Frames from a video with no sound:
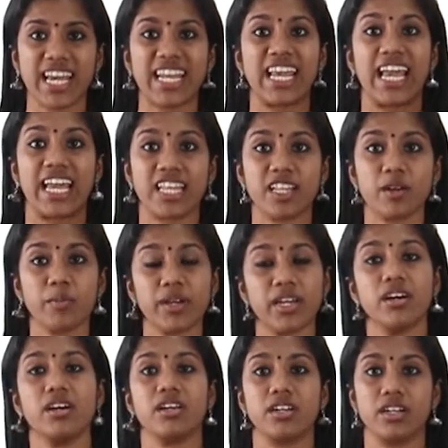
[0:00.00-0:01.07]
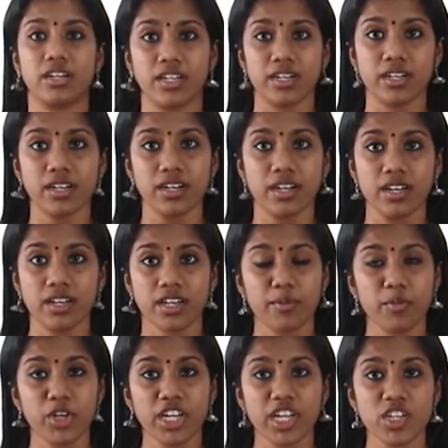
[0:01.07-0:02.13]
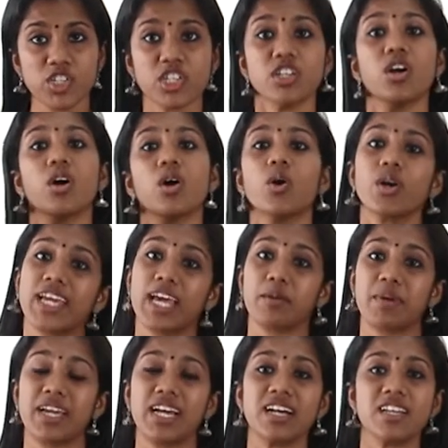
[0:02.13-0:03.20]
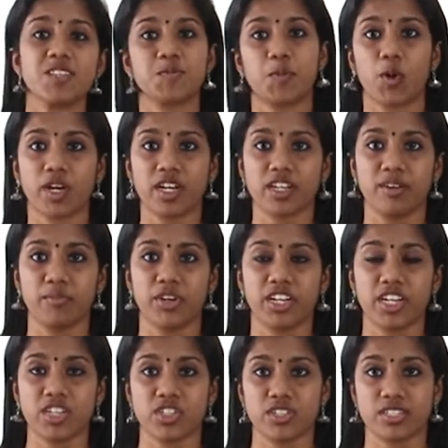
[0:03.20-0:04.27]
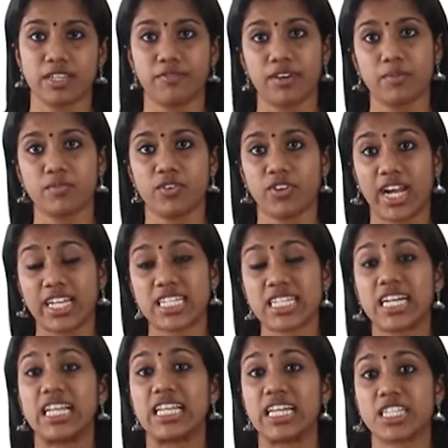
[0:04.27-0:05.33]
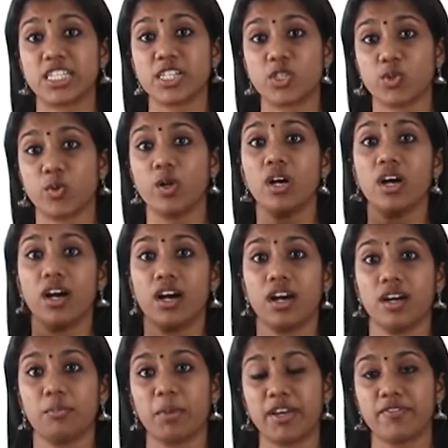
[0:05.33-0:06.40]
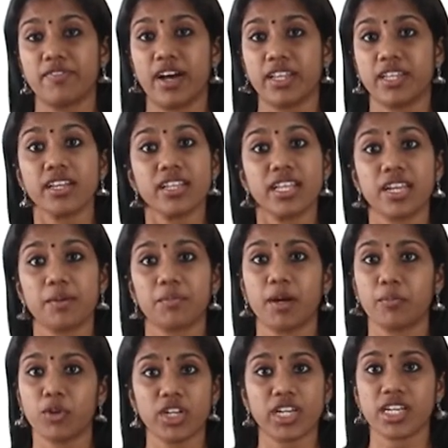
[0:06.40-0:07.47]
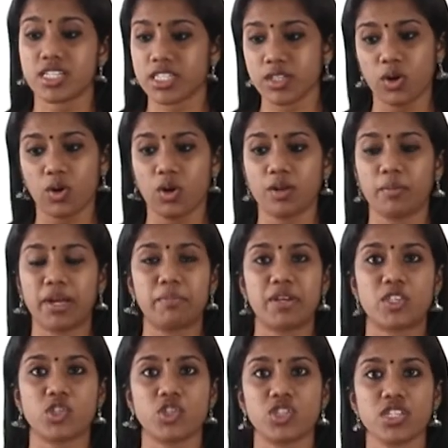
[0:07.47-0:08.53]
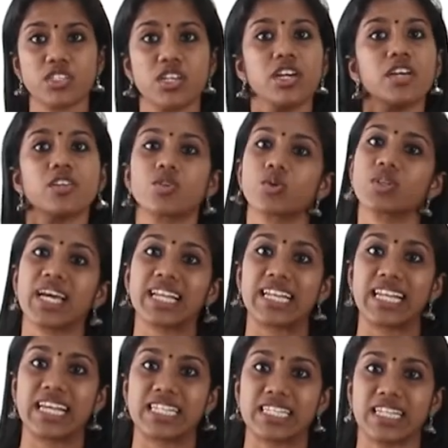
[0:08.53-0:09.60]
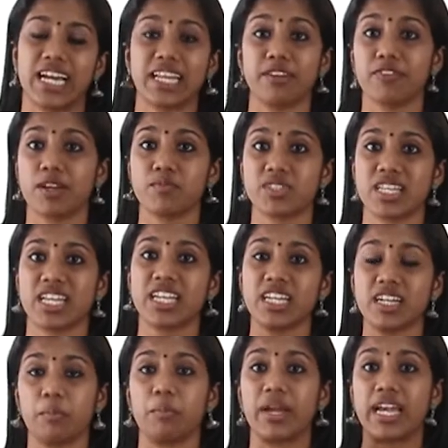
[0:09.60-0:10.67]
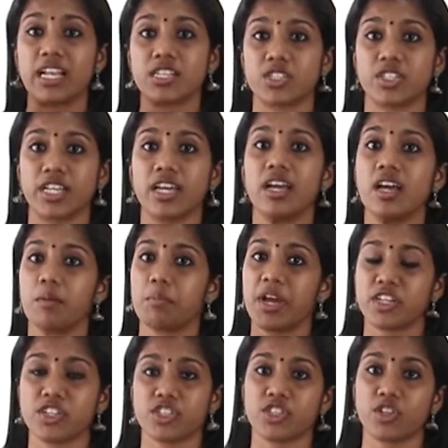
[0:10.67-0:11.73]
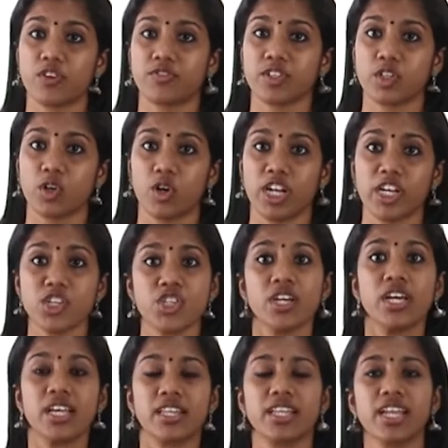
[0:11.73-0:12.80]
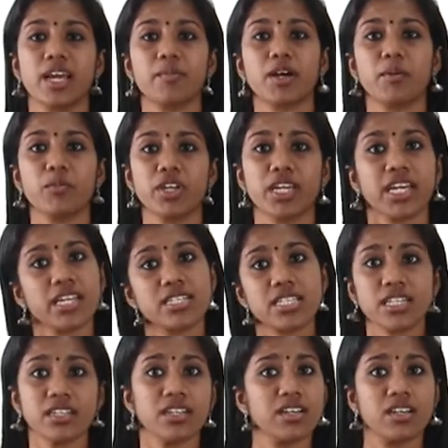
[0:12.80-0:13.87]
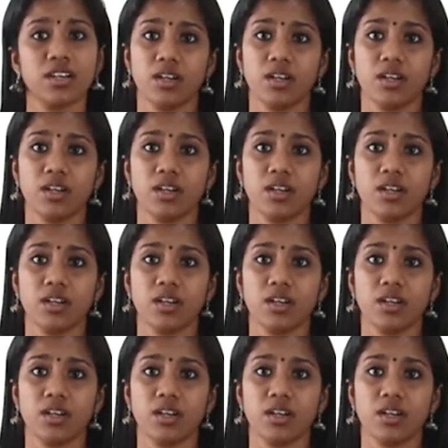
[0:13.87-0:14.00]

can either be a written communication or can be a spoken communications. If I'm writing a letter to uh, my father, then I'm communicating all my messages through that letter. And if I'm sending a mail to the manager of the college, then I'm communicating